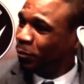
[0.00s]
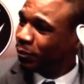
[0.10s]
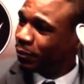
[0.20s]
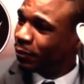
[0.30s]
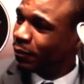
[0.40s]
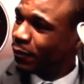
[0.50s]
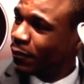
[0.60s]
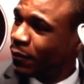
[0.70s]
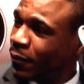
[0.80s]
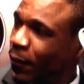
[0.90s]
project where your
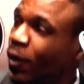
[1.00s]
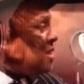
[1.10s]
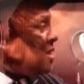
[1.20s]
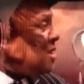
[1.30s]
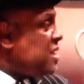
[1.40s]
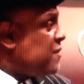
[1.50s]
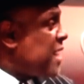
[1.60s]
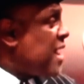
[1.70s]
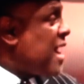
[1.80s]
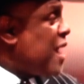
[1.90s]
grandmama still yeah,
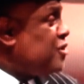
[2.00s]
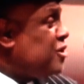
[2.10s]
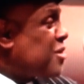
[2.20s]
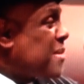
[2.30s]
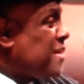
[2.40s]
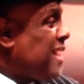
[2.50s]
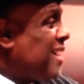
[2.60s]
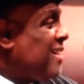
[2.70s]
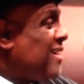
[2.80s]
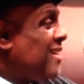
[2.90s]
lives? Yeah. How old is your grandma
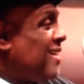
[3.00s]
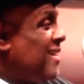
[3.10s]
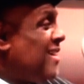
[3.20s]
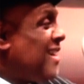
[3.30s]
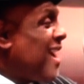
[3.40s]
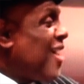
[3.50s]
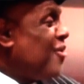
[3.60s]
now? She's good right now.